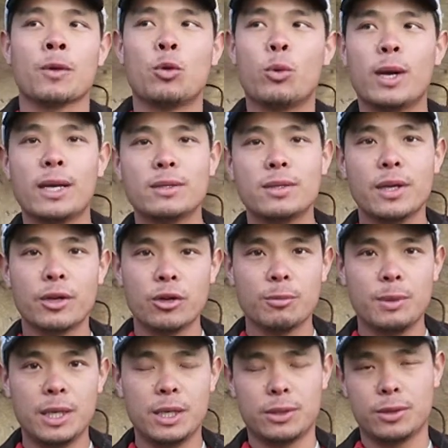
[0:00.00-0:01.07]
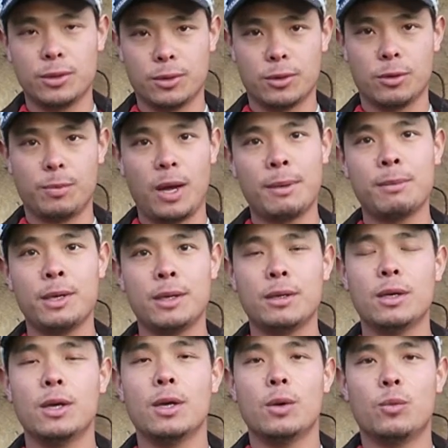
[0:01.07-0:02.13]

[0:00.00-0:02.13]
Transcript: When I say intermediate skill group, I mean